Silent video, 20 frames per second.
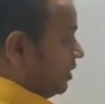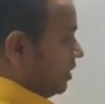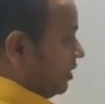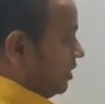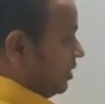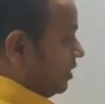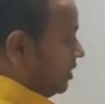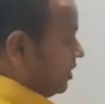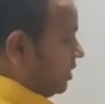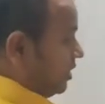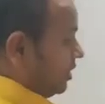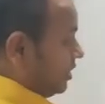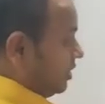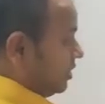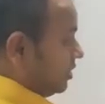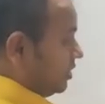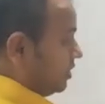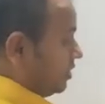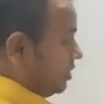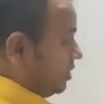In
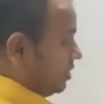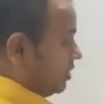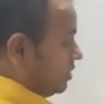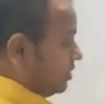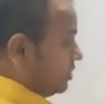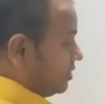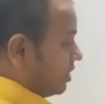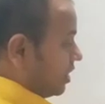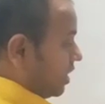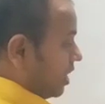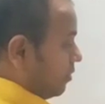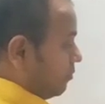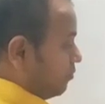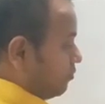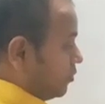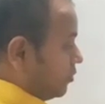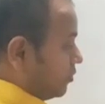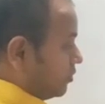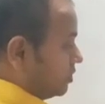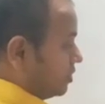air, it is
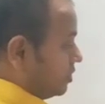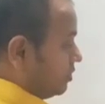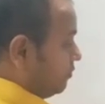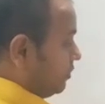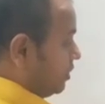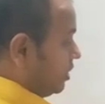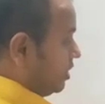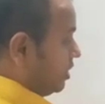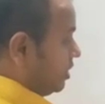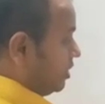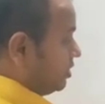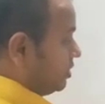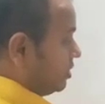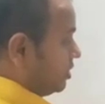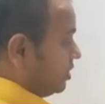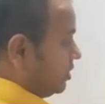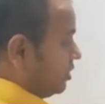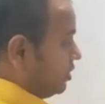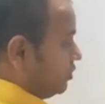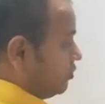approximately
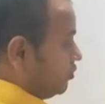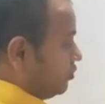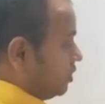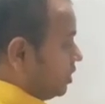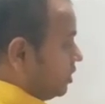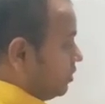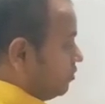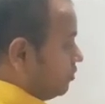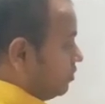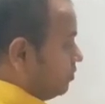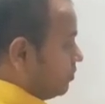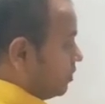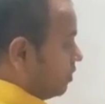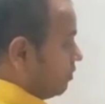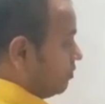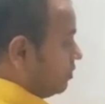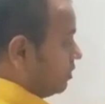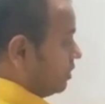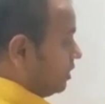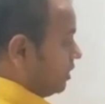3 into 10 to the
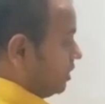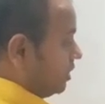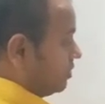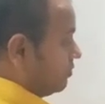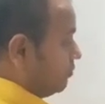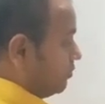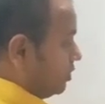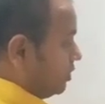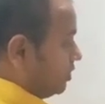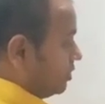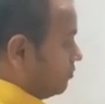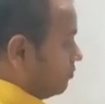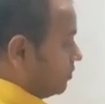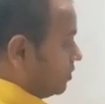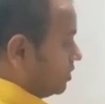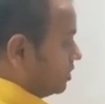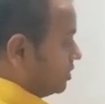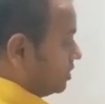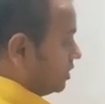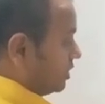power 8 meters
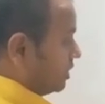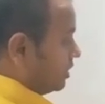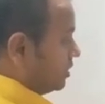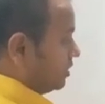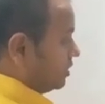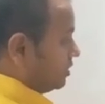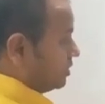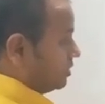per second.